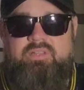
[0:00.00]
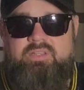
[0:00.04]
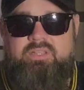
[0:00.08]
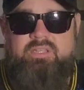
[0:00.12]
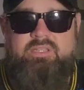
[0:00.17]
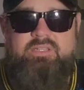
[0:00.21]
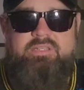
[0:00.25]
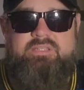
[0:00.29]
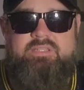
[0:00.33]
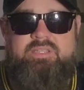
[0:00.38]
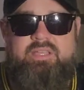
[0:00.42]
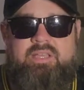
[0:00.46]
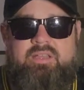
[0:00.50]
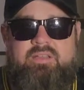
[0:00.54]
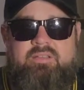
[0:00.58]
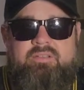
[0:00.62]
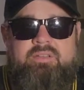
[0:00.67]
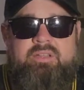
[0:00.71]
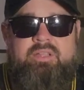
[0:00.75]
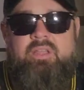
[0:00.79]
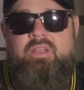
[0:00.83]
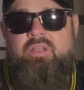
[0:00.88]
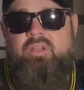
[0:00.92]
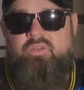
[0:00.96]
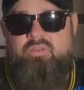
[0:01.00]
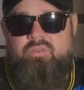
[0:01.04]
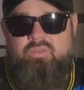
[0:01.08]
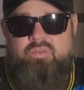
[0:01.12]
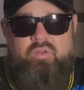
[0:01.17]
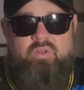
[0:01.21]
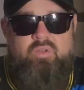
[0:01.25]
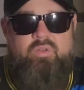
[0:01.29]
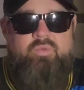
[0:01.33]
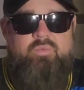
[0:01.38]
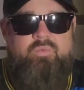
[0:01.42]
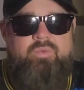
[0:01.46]
your rhythm sound,
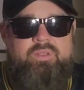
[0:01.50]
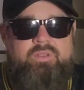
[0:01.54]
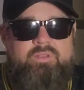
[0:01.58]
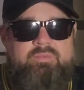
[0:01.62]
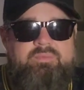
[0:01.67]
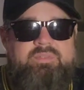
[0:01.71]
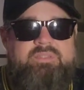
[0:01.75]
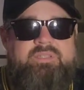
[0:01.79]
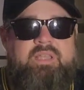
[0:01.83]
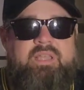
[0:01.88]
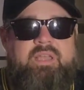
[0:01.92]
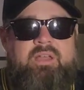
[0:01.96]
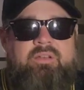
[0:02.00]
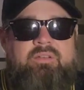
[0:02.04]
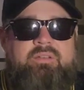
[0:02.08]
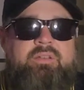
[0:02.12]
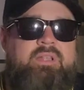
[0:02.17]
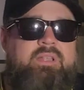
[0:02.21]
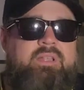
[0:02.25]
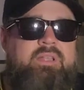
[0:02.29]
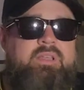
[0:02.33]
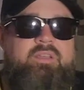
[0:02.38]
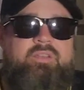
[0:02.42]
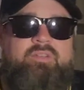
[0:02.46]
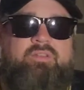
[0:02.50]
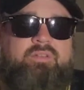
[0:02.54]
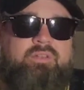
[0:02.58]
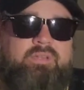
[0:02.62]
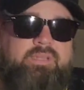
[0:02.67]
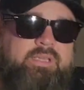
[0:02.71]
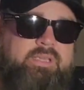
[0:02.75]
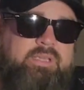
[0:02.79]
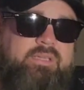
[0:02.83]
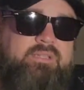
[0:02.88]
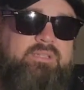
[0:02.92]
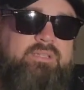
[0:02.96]
your lead sound,
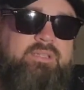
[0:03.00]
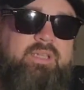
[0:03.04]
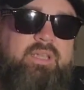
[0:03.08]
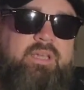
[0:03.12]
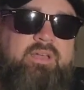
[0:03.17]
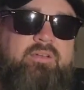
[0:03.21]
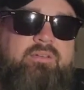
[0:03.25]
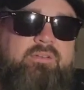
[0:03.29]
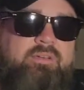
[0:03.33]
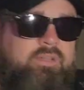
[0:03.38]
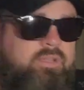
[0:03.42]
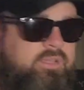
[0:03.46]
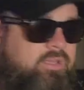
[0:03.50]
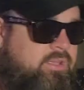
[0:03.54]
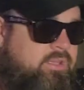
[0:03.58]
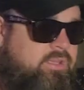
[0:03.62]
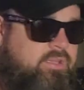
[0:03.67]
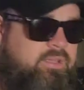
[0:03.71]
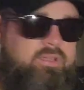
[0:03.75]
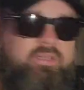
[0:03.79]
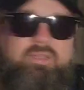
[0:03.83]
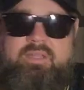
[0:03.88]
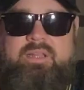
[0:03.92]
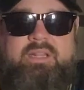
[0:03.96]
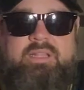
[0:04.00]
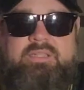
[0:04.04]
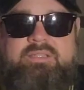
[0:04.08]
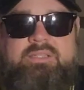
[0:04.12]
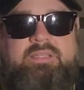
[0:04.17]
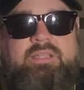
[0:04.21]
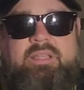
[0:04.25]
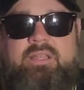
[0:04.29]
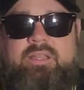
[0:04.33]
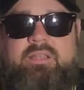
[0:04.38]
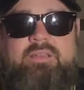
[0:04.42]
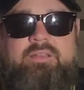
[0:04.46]
and that's it. And you can
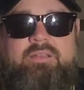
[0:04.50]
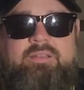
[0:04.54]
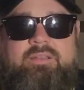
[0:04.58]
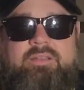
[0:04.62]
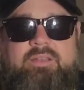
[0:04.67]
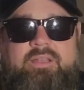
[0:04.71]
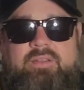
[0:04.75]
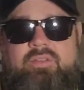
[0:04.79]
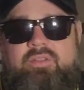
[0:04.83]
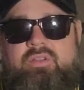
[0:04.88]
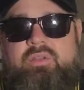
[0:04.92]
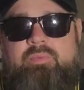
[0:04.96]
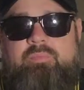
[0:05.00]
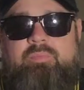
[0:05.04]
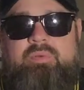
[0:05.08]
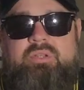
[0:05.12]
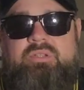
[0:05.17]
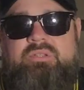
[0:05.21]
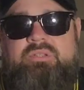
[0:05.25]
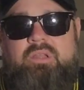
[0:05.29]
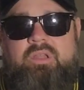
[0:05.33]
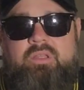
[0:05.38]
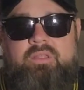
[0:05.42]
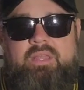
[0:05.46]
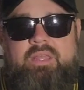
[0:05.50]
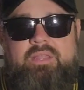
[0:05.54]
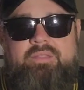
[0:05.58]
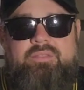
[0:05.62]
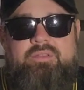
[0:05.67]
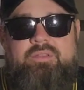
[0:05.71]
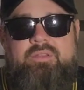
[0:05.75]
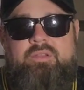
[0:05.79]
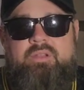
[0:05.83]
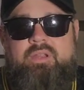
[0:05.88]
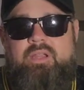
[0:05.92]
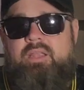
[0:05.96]
push all that through your amp.
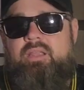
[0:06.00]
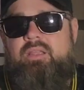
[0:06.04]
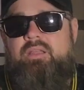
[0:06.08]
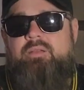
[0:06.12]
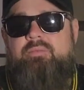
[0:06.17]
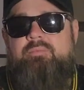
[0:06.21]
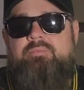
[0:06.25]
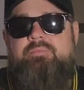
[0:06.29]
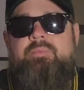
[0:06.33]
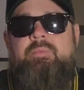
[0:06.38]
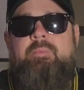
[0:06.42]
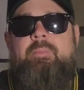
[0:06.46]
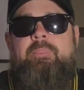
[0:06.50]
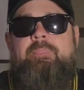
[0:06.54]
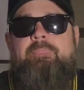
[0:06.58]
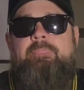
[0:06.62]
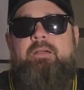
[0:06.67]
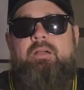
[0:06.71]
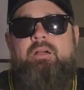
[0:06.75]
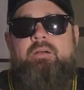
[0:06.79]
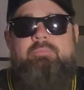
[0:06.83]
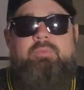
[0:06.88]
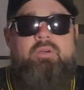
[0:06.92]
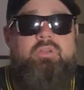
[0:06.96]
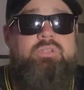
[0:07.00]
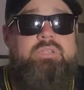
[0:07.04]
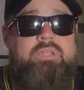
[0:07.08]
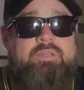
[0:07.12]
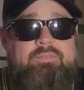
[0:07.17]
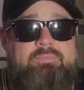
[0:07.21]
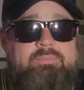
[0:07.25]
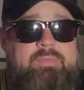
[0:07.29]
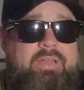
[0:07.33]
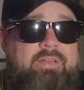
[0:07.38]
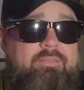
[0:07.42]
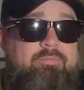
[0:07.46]
Most of them have boost,
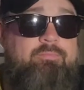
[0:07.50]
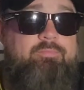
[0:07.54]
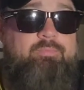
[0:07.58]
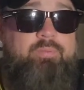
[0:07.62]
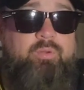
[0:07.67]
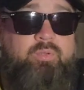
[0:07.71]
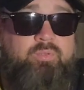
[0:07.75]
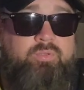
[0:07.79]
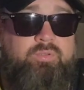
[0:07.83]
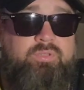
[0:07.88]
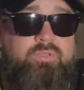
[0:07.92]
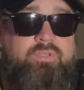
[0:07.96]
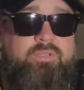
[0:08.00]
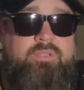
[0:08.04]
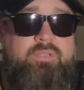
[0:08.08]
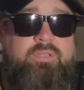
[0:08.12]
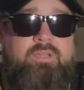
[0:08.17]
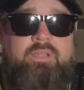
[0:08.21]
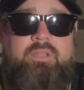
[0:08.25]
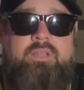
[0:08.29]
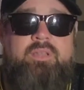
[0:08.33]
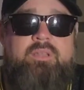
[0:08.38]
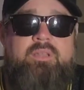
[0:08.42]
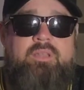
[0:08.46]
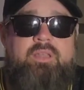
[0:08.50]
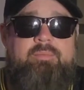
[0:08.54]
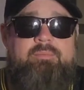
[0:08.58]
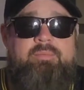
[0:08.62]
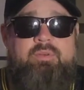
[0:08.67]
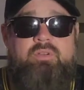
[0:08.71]
and most amps have